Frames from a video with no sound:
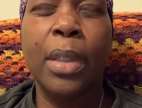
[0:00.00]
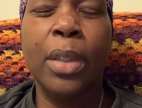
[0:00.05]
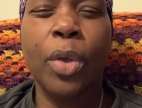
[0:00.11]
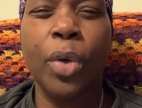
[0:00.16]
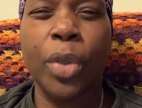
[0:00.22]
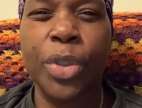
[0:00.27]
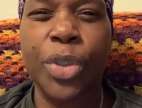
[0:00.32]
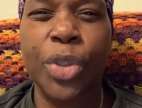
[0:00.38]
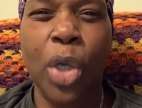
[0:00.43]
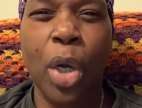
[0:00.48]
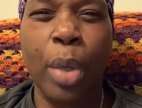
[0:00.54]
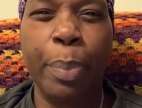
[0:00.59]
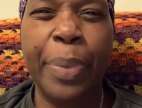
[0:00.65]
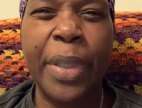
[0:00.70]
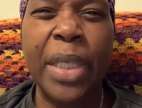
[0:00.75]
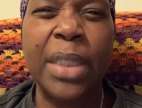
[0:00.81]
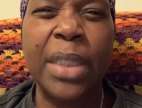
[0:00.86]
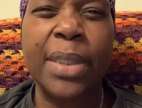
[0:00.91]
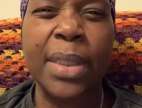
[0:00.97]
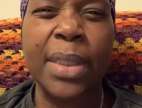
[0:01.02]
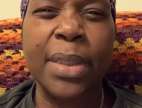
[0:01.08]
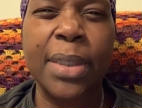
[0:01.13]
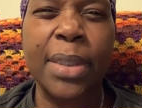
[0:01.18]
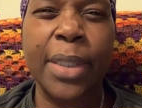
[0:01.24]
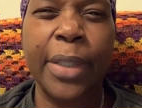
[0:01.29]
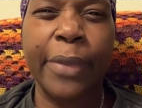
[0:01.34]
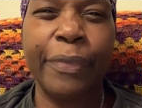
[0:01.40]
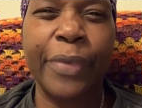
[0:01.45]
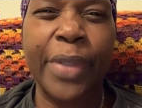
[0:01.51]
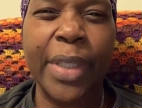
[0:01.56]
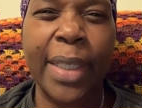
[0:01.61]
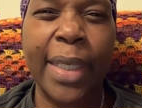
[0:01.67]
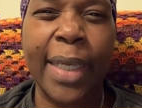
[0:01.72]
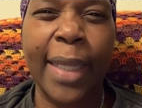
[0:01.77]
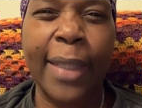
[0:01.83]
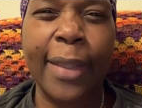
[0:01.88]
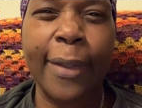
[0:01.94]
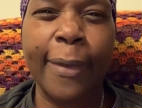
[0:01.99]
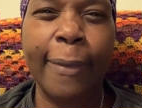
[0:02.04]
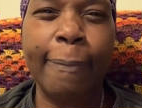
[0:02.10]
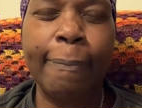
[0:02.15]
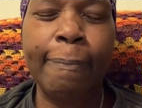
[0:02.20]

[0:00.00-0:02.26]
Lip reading: Gonna start piecing stuff together.